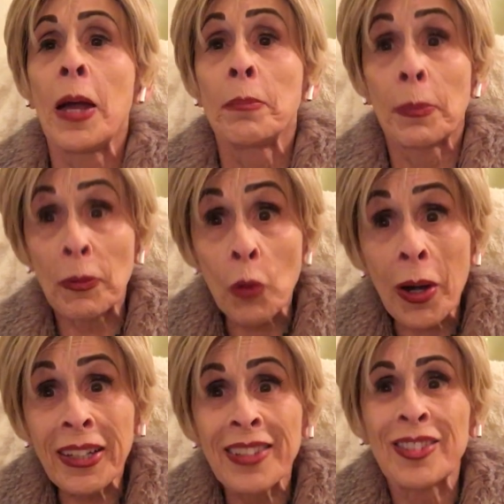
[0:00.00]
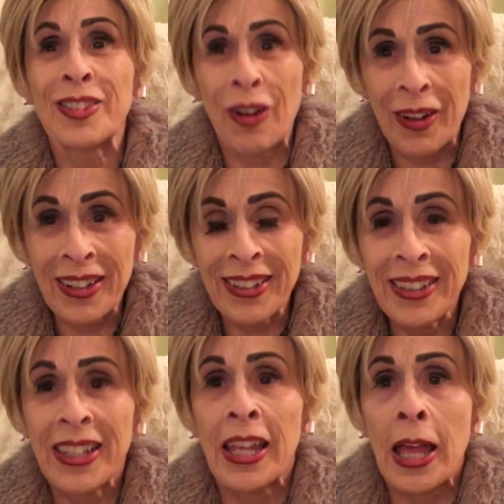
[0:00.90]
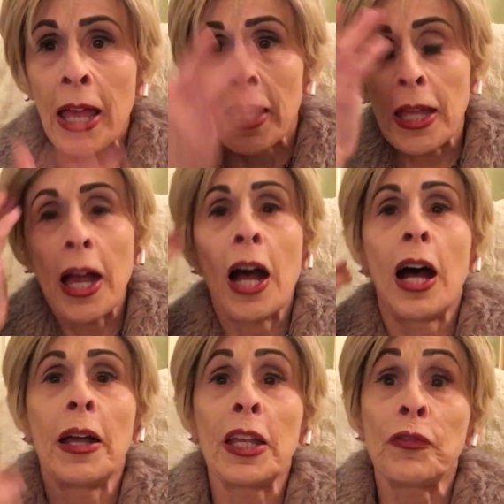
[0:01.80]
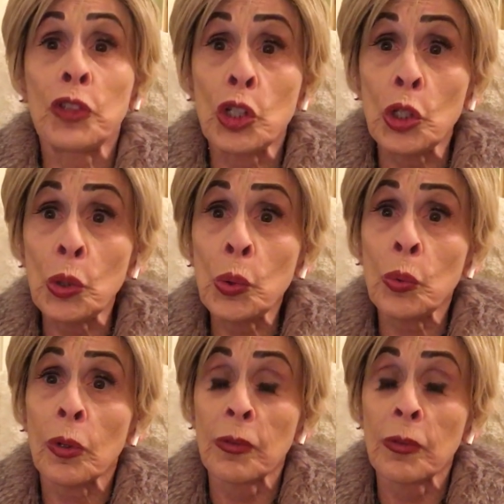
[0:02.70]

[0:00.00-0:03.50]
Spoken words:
But before I get started, if you